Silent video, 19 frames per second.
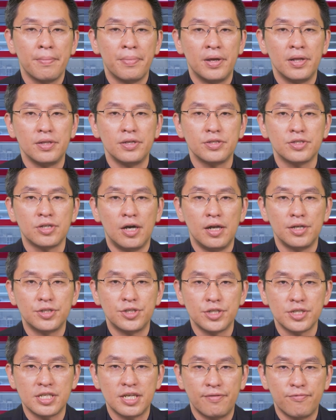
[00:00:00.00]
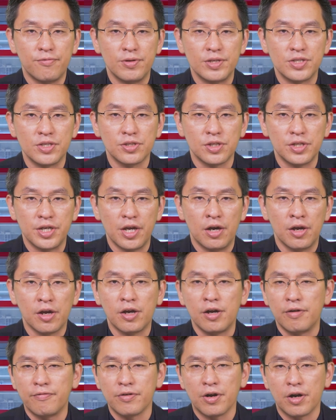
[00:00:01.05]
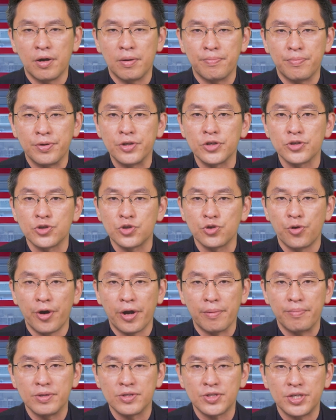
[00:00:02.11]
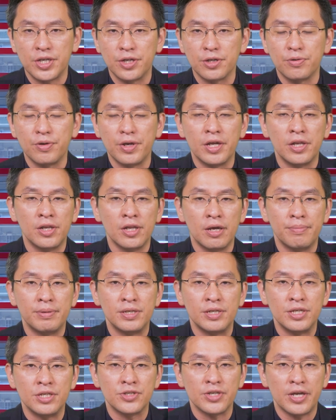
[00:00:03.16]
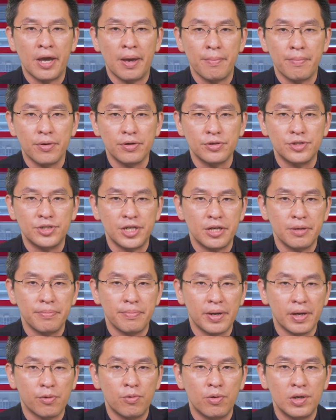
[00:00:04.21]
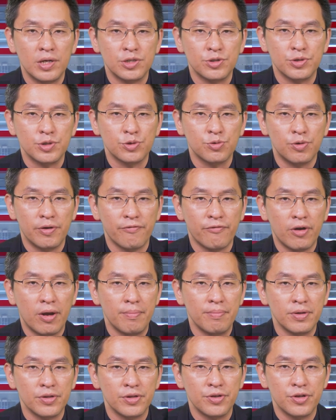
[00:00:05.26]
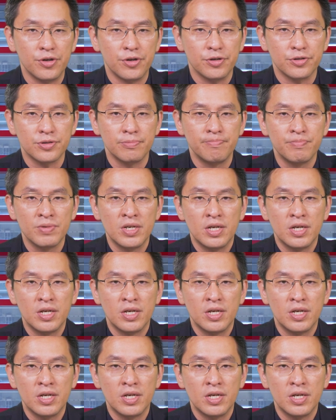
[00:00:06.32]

Paleontologists have recently uncovered a prehistoric mosquito in Lebanese amber dating back 125 million years.